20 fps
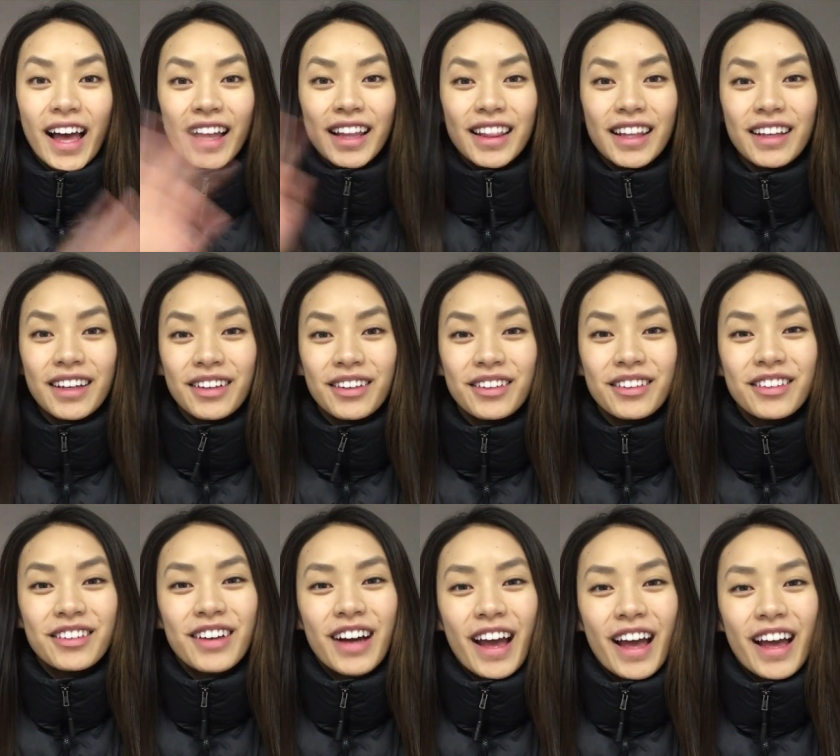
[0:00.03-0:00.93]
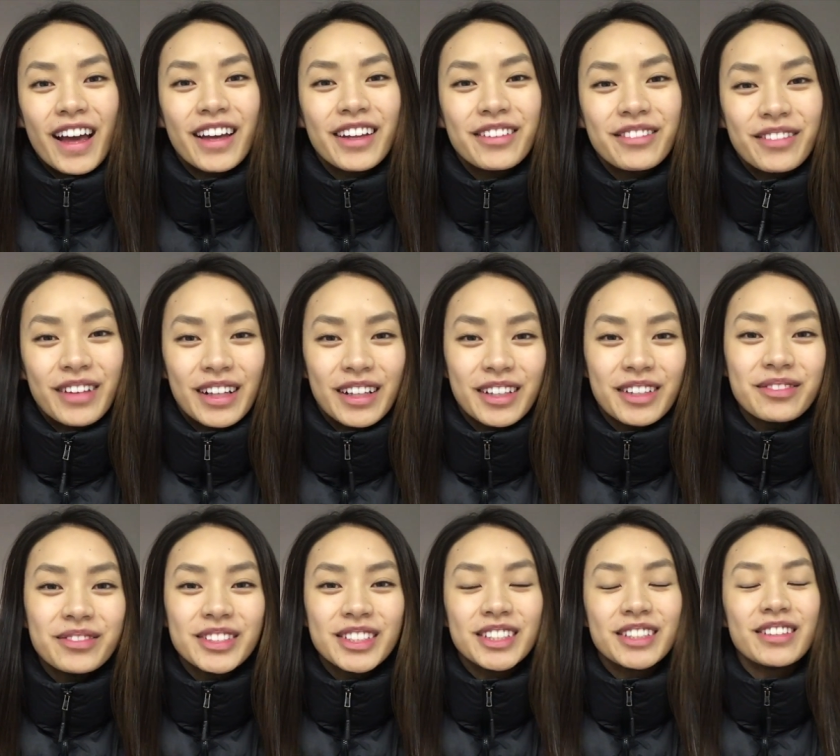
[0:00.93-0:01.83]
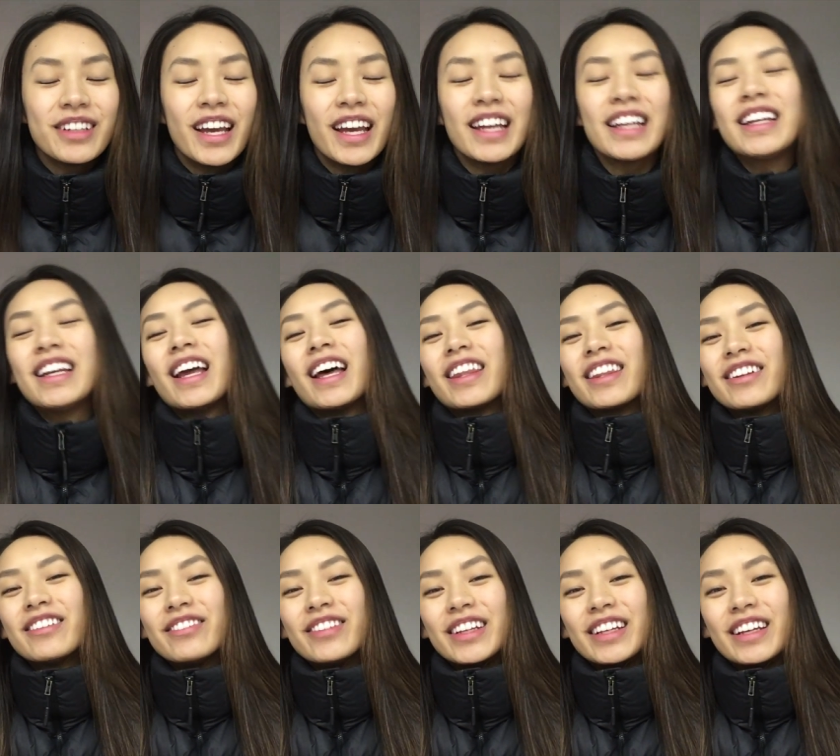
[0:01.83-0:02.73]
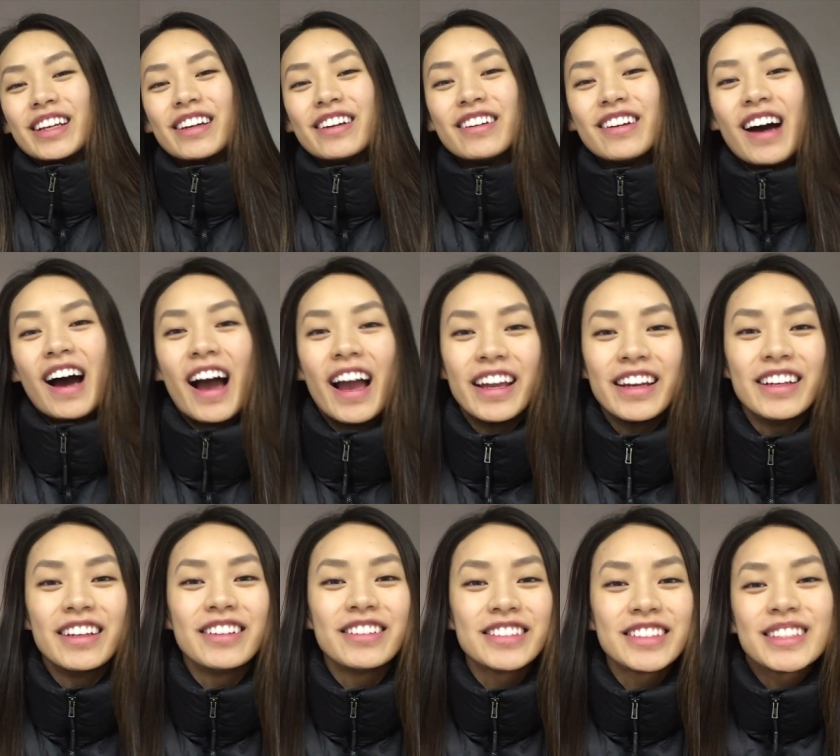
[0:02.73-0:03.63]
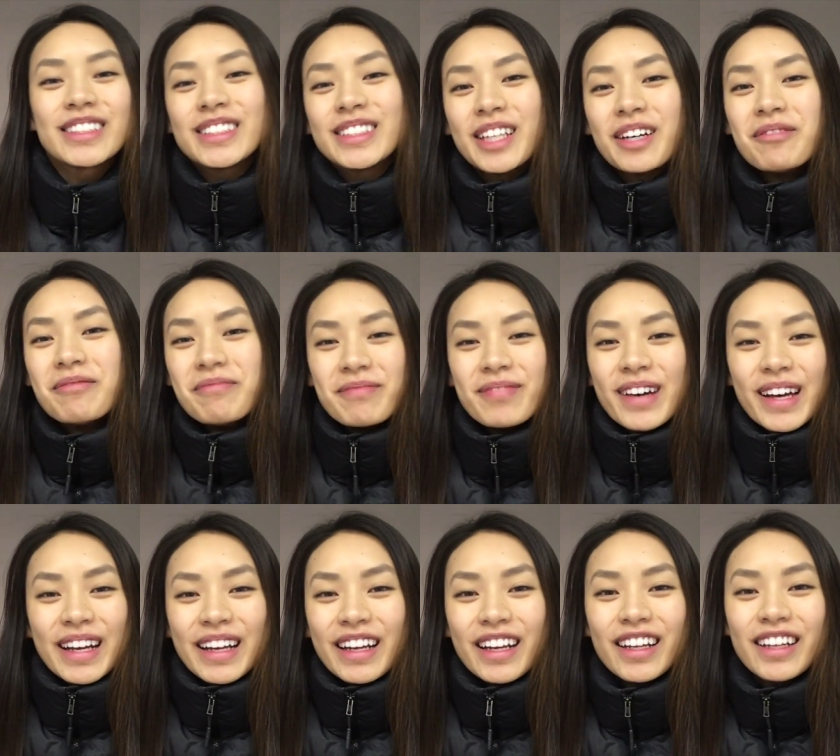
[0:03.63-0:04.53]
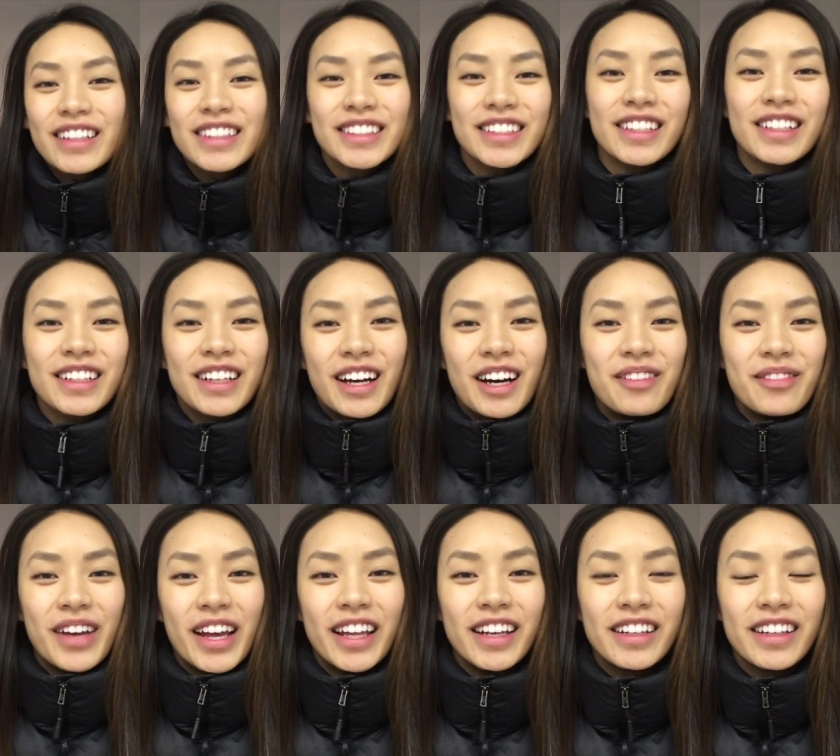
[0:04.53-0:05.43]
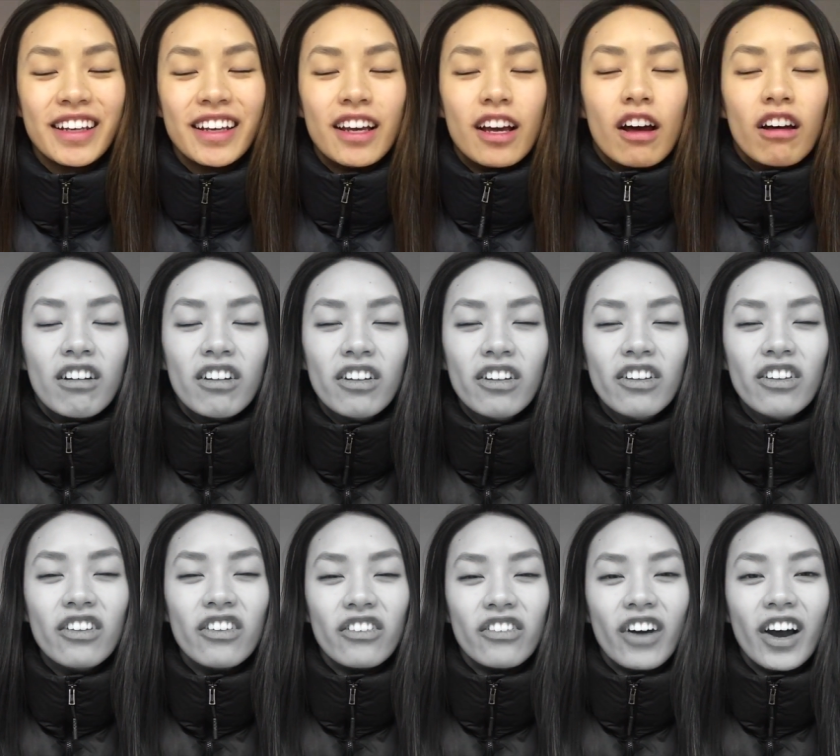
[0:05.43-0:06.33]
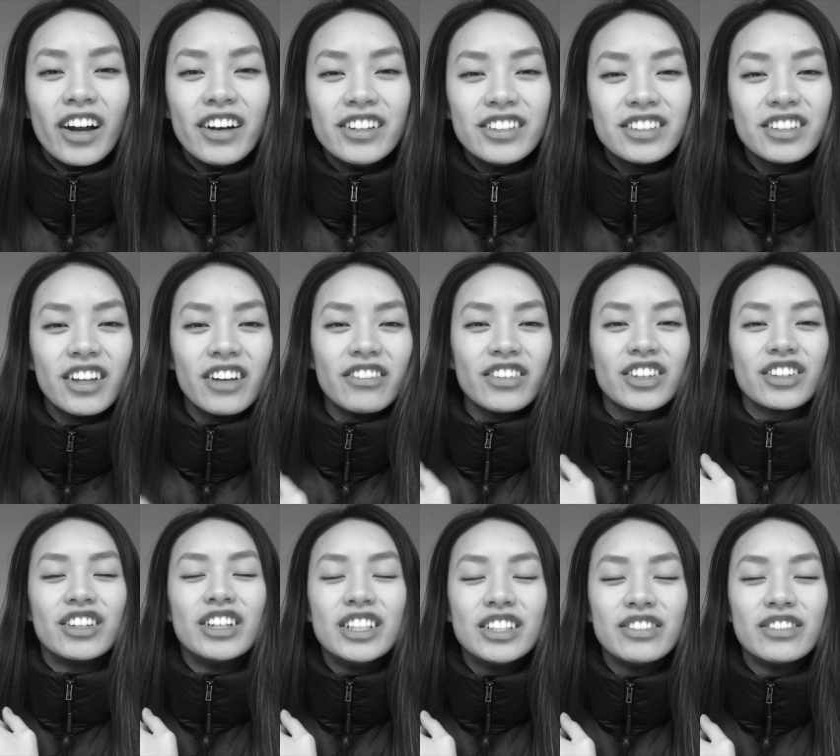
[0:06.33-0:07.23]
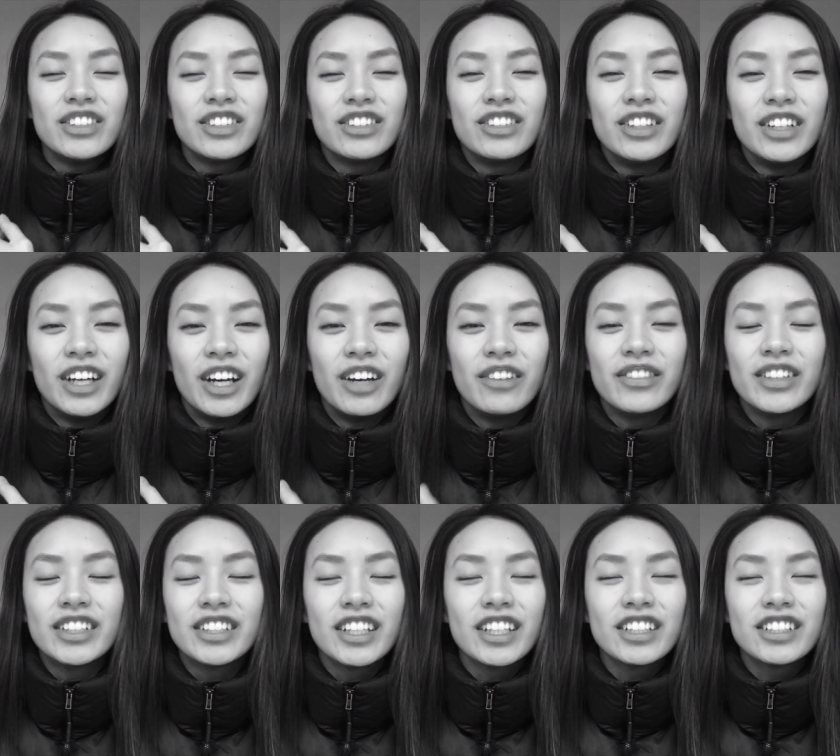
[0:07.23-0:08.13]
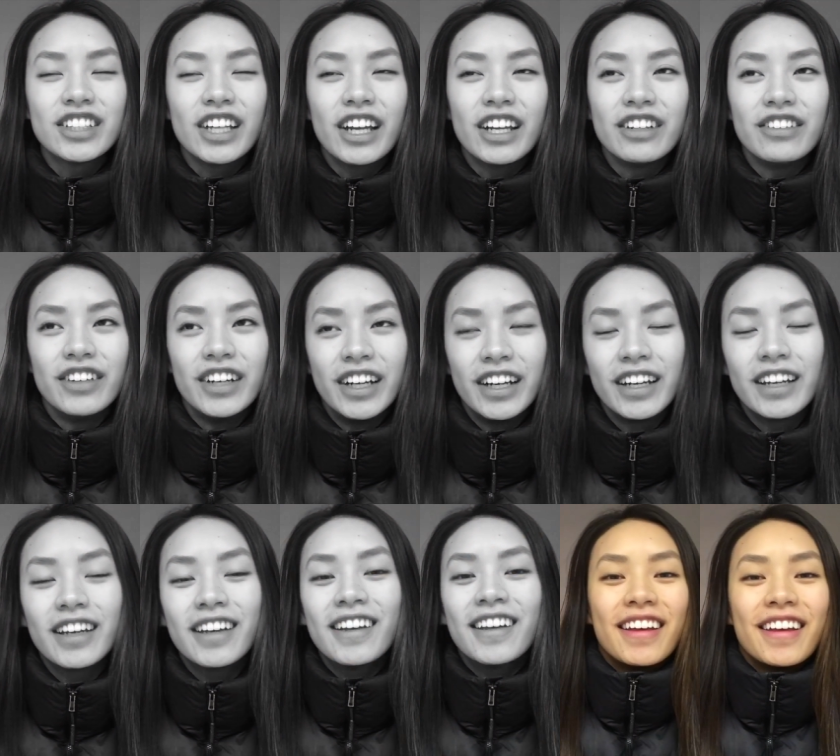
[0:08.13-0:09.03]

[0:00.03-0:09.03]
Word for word: Hello and welcome to another video. I know somebody is gonna comment, "Ugh, why do you still have a Christmas tree up? It's like January."